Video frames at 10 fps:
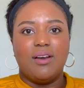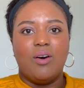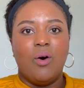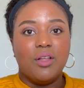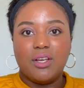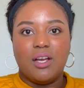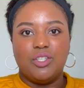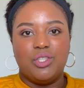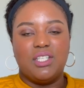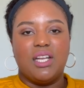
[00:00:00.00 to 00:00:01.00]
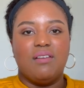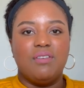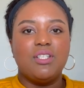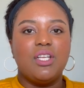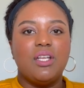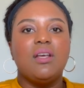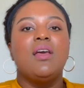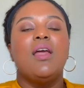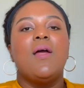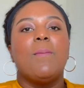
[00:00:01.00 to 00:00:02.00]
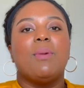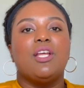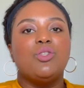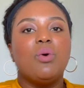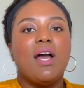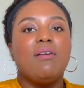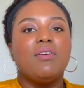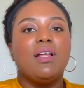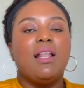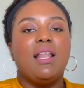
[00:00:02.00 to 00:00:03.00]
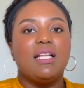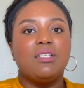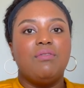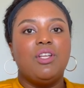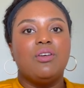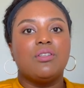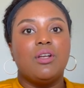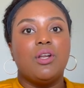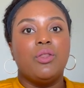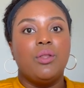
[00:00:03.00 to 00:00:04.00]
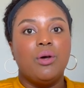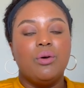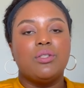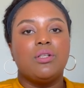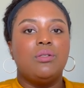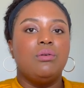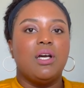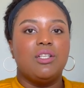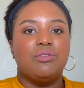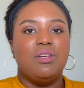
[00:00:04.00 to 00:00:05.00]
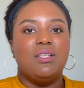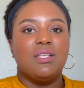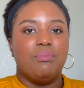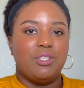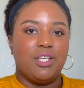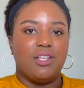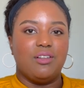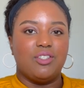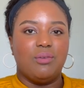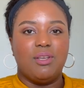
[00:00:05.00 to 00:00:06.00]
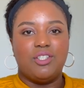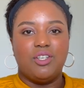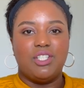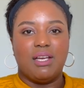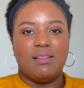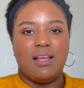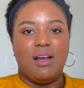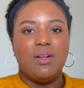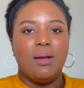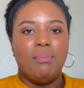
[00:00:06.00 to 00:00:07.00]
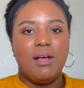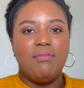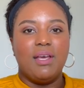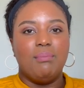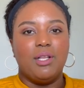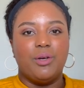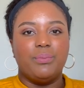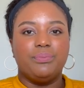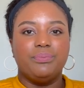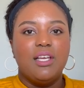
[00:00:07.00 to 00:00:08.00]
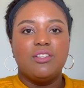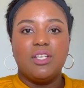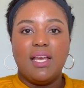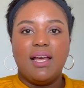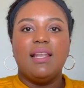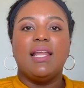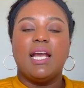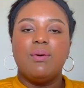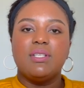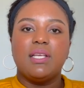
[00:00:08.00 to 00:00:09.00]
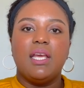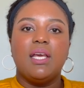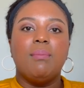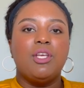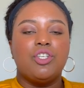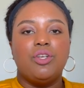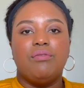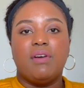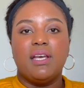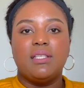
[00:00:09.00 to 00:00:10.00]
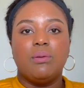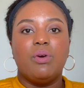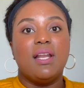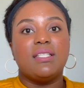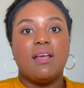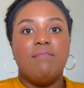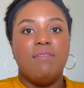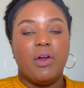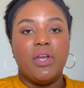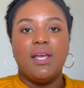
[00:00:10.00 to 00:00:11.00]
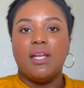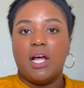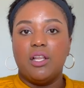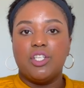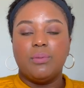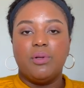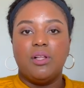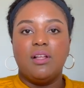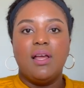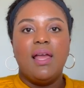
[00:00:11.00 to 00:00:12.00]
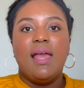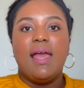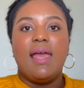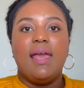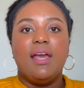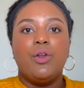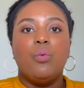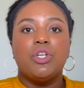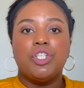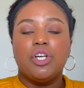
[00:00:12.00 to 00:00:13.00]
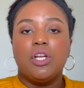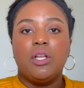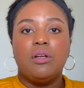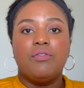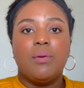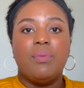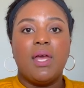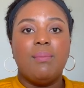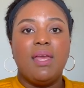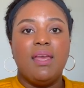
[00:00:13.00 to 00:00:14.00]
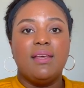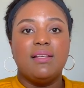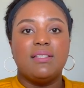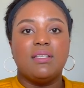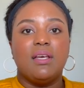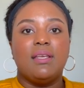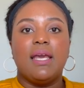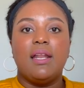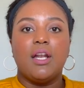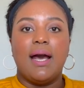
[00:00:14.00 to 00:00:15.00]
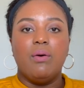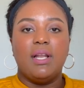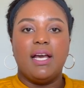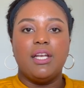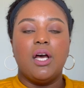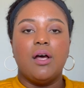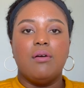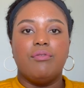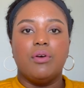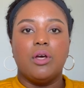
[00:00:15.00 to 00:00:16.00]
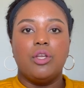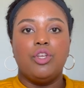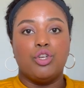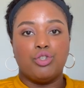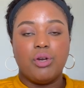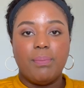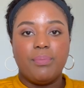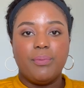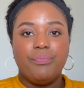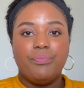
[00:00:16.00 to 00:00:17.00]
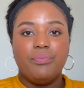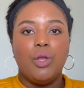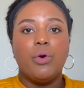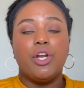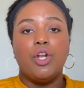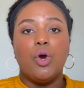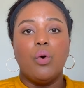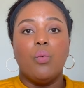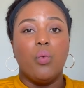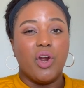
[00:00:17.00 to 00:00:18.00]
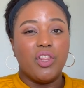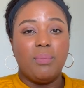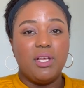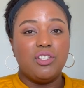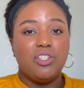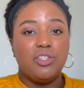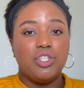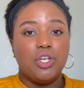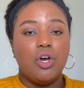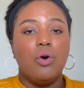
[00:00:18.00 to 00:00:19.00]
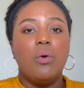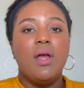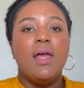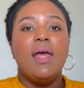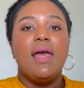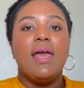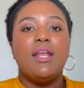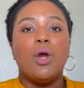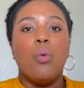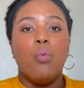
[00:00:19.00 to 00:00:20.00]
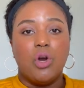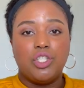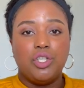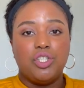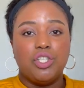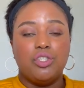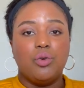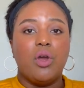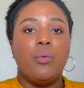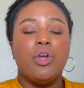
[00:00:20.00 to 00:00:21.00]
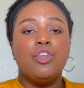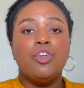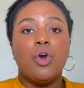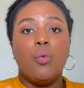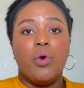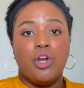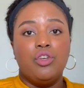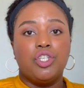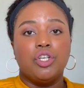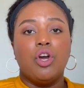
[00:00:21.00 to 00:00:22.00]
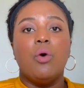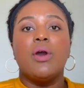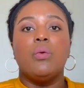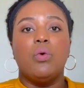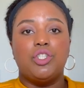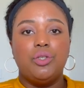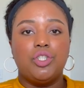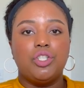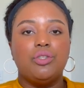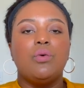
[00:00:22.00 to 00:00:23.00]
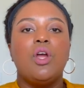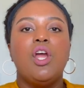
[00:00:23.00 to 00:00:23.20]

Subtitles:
all the countries that I visited, but I do have lots of videos on those two countries in particular. So make sure you check that out above and below. So yeah, like I was saying, make sure you find someone that's very knowledgeable, and what you're gonna learn from them is get an outline of your trip. You wanna know where the places you should go and what you should do. And when you know where you should go and what you should do,